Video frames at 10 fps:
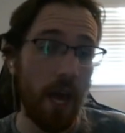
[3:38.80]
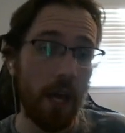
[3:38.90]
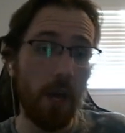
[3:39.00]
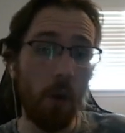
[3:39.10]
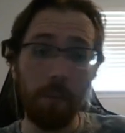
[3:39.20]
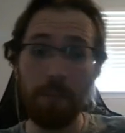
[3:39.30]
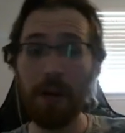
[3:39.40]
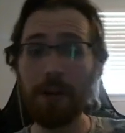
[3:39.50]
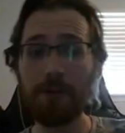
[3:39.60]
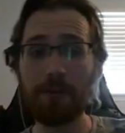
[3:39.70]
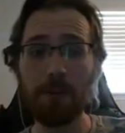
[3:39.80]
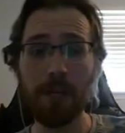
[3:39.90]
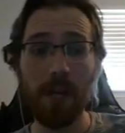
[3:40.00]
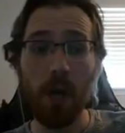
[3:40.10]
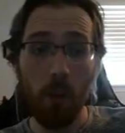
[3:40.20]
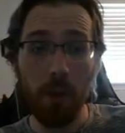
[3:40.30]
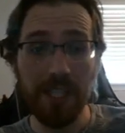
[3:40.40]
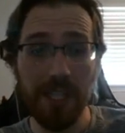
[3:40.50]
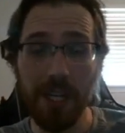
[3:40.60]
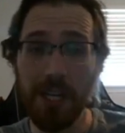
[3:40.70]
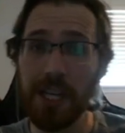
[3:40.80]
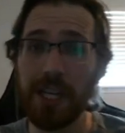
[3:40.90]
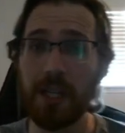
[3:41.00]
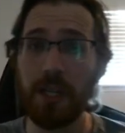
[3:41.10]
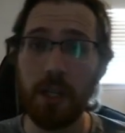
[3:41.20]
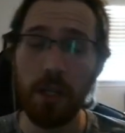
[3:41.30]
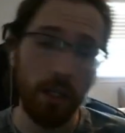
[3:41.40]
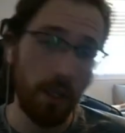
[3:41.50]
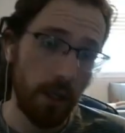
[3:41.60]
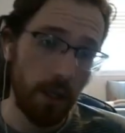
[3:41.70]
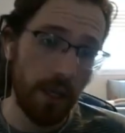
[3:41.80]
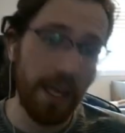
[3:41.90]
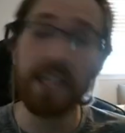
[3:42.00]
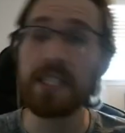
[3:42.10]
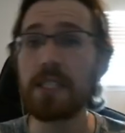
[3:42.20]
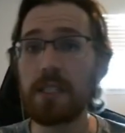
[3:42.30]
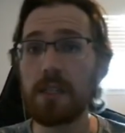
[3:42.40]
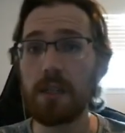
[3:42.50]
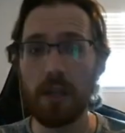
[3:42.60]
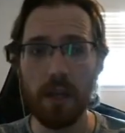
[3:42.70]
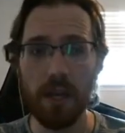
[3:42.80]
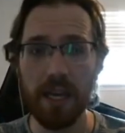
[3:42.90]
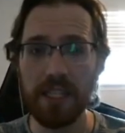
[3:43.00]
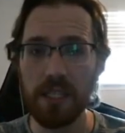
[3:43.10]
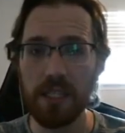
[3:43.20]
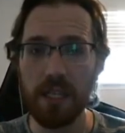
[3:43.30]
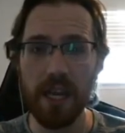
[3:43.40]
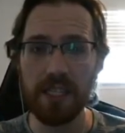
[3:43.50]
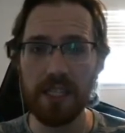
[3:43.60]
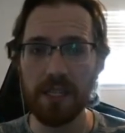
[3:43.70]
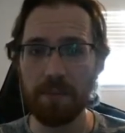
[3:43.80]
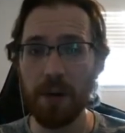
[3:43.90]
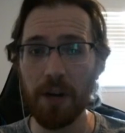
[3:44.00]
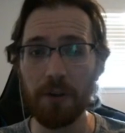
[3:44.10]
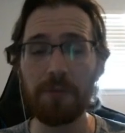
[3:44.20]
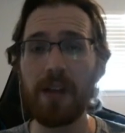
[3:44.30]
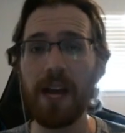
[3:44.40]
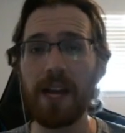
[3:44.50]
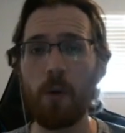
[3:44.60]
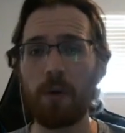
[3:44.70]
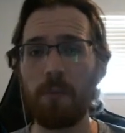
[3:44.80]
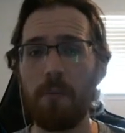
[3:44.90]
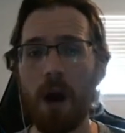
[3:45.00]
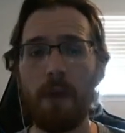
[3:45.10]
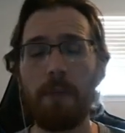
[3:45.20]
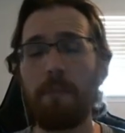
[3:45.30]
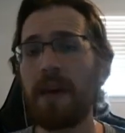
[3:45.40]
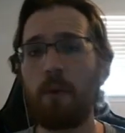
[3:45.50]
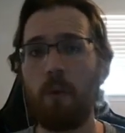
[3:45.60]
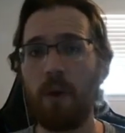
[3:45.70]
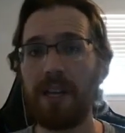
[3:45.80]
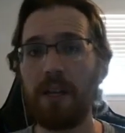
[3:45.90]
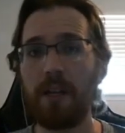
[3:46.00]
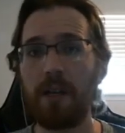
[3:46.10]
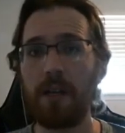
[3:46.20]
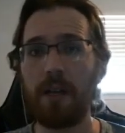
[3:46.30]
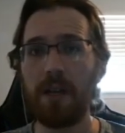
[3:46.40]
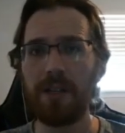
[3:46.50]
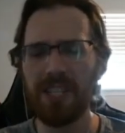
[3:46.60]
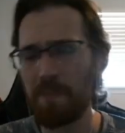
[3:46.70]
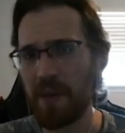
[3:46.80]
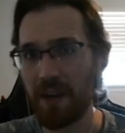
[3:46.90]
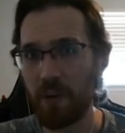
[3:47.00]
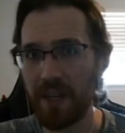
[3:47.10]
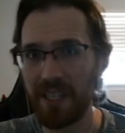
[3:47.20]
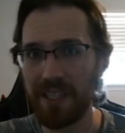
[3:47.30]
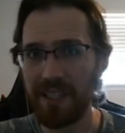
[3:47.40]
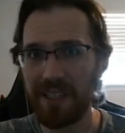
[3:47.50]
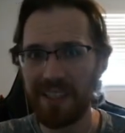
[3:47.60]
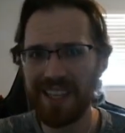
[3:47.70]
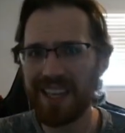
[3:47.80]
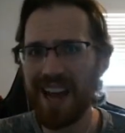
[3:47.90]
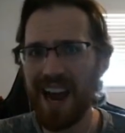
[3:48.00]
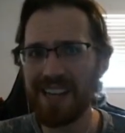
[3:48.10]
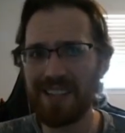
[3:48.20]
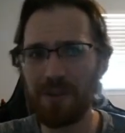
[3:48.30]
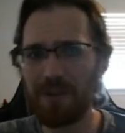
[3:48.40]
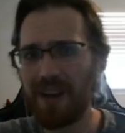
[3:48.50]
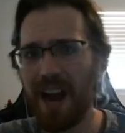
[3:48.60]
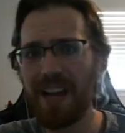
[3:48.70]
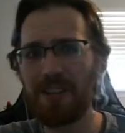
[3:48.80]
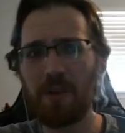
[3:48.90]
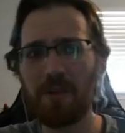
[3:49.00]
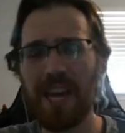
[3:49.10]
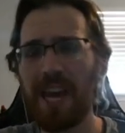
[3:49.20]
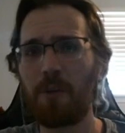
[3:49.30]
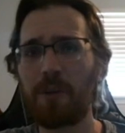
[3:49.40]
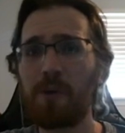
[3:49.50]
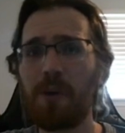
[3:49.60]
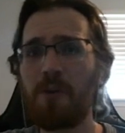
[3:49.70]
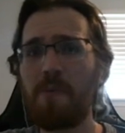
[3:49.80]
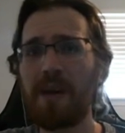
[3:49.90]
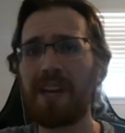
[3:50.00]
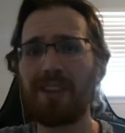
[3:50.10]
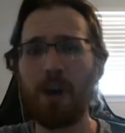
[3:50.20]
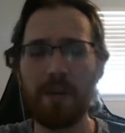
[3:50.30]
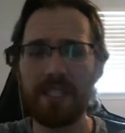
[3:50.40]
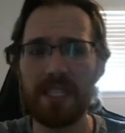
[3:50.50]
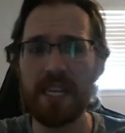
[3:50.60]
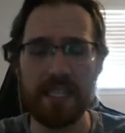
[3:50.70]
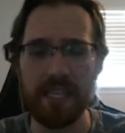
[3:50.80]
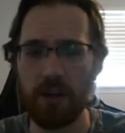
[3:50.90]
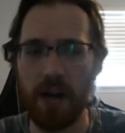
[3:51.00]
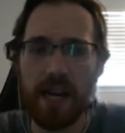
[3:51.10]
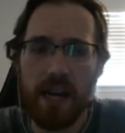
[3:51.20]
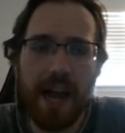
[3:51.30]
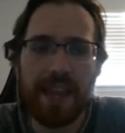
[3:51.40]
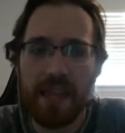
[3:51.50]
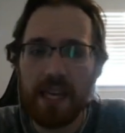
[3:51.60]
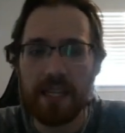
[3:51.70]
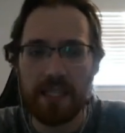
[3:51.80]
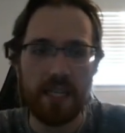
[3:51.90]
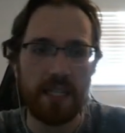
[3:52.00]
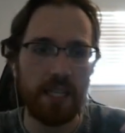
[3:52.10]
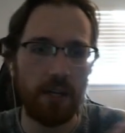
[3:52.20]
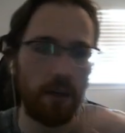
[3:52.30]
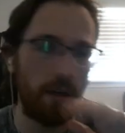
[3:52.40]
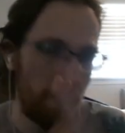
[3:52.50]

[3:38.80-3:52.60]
Yo, Butterfree, what's good? It's a butterfly or a moth. Pick one. Just pick one. Like, I don't care which one you pick though. It's D tier. I think it's D tier.